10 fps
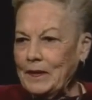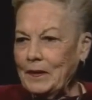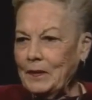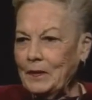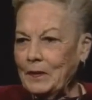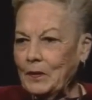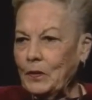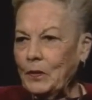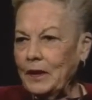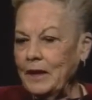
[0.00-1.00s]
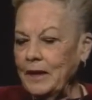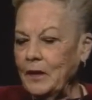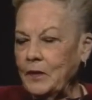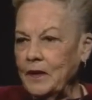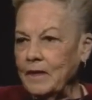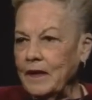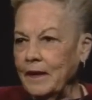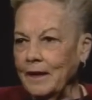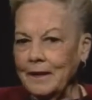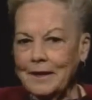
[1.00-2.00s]
Uh, Ululani, Queen of the
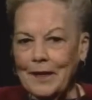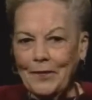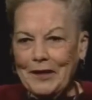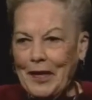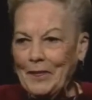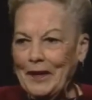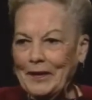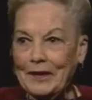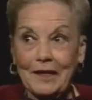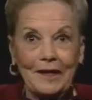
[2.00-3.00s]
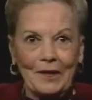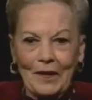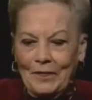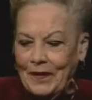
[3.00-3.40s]
Islands. Every time I could take off,